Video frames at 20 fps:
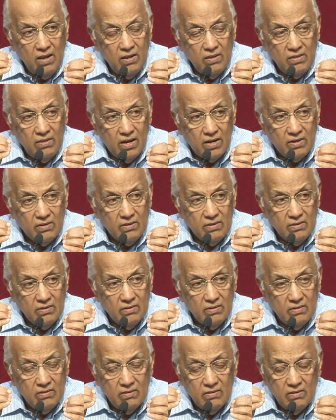that
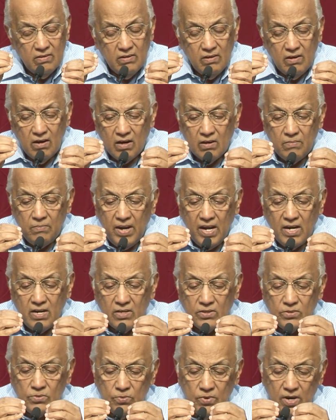God made
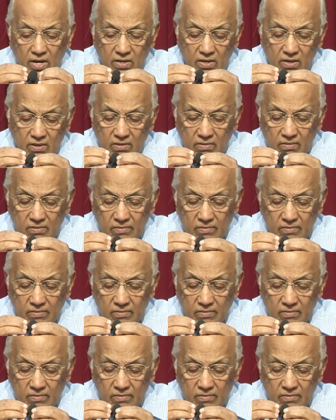us one.